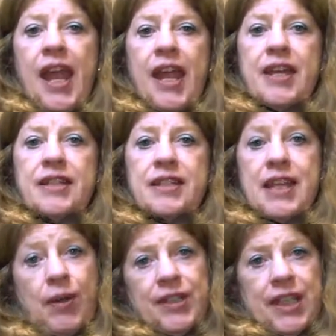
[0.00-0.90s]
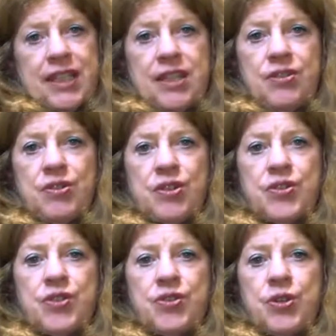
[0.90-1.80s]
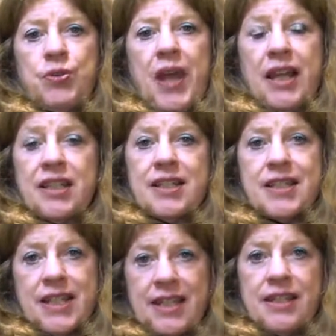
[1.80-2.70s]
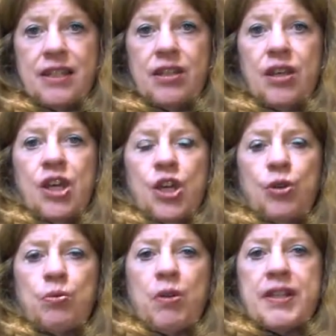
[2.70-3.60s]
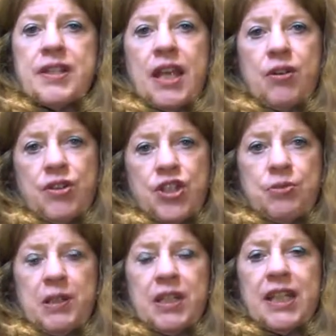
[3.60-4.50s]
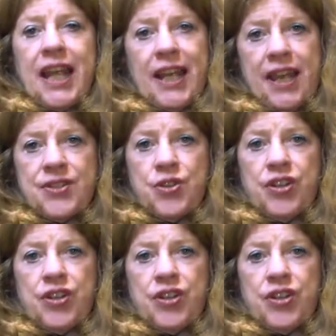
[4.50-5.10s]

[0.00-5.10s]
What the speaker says: And now I'd like to introduce you to Alan Stacey, who runs Heritage Mill in Ancaster,